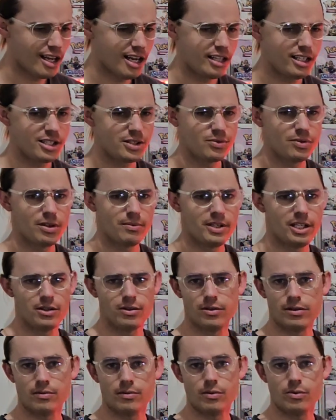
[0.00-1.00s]
And that's what I mean.
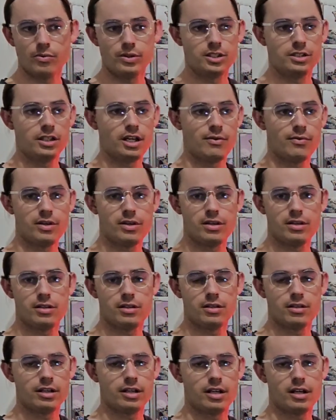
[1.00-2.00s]
Or we see it with,
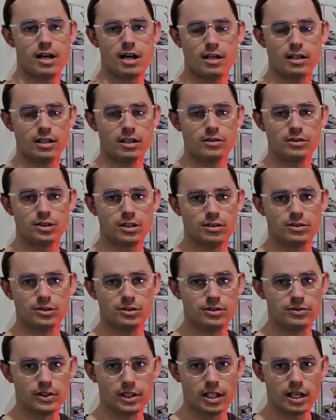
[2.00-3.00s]
Heart Gold, Soul
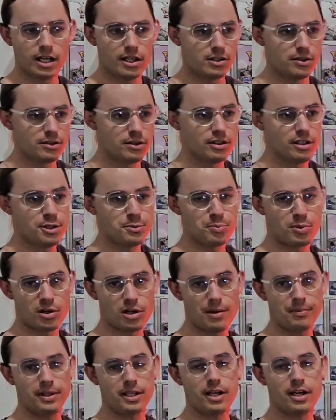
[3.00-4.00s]
Silver cards. Look at these
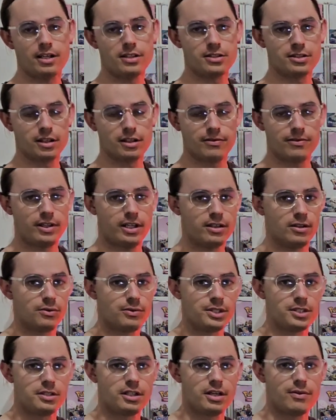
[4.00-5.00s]
Prime cards that I found. Or
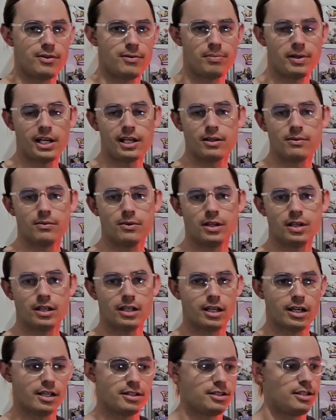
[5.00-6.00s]
we see it with Black and White
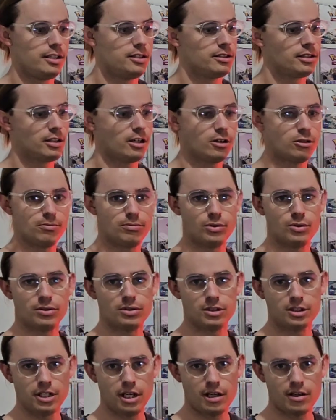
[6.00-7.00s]
cards. Here's a gold
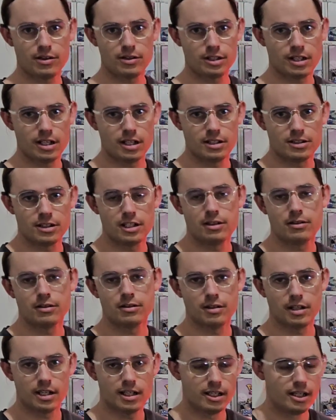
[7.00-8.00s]
bordered Charizard,
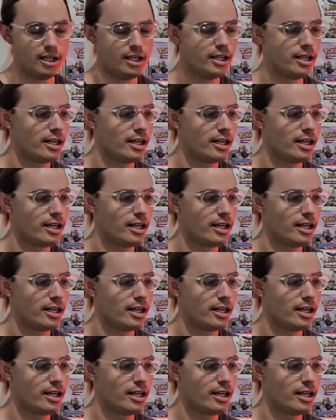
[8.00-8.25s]
secret rare.